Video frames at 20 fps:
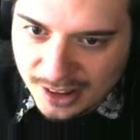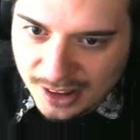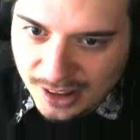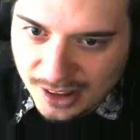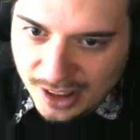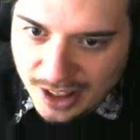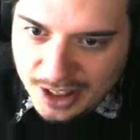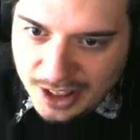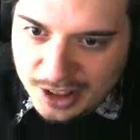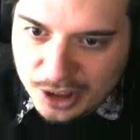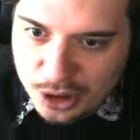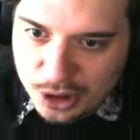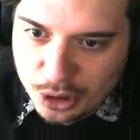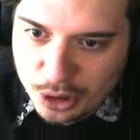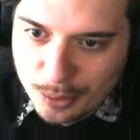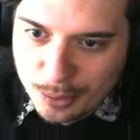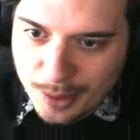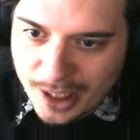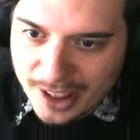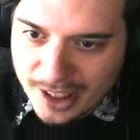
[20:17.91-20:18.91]
Assuming
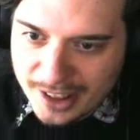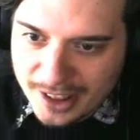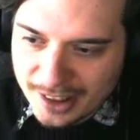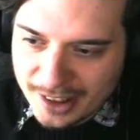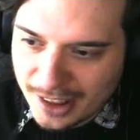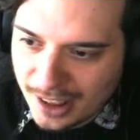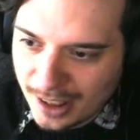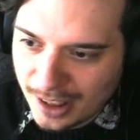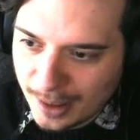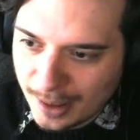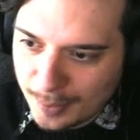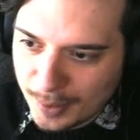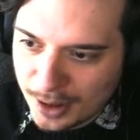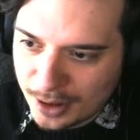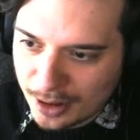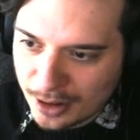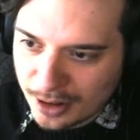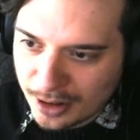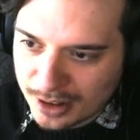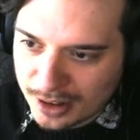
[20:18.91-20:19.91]
I didn't clip the
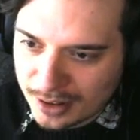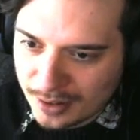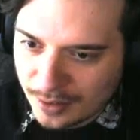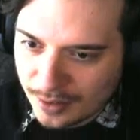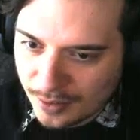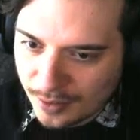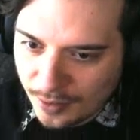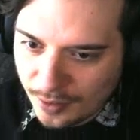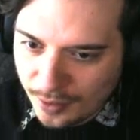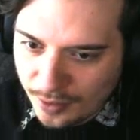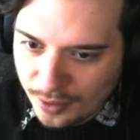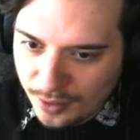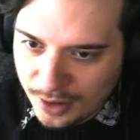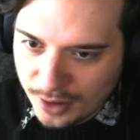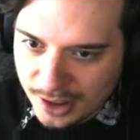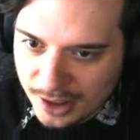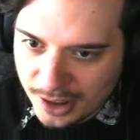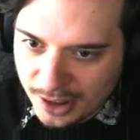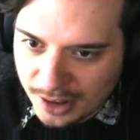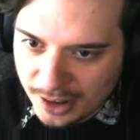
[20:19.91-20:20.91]
dog's feet
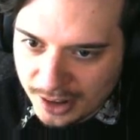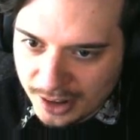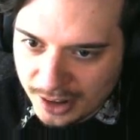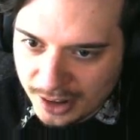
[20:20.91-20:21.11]
here.